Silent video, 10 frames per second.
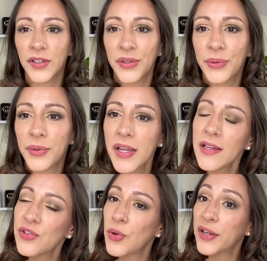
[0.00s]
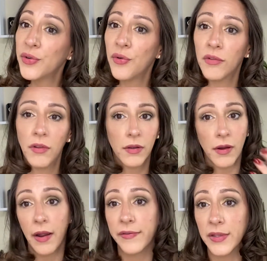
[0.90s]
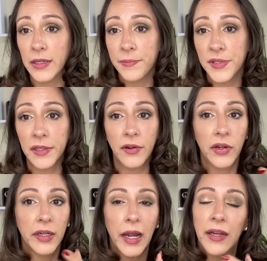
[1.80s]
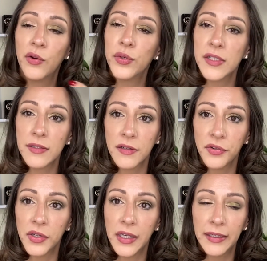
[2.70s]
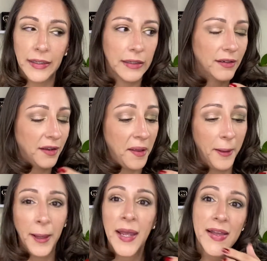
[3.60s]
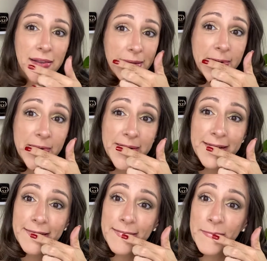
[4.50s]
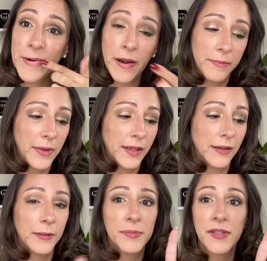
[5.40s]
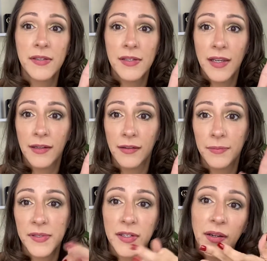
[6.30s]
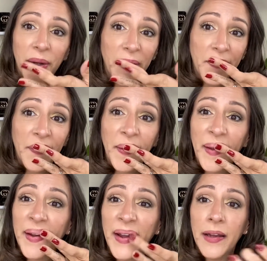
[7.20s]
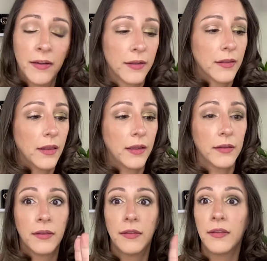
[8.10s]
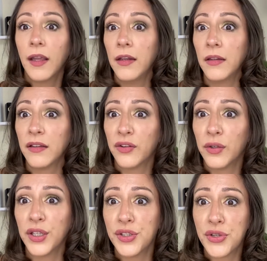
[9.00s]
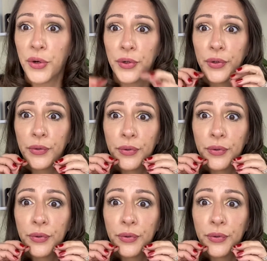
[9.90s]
Okay, so I no longer have the lipstick on. I know it doesn't look like it. When I rub my lips to take lipstick off, like they literally turn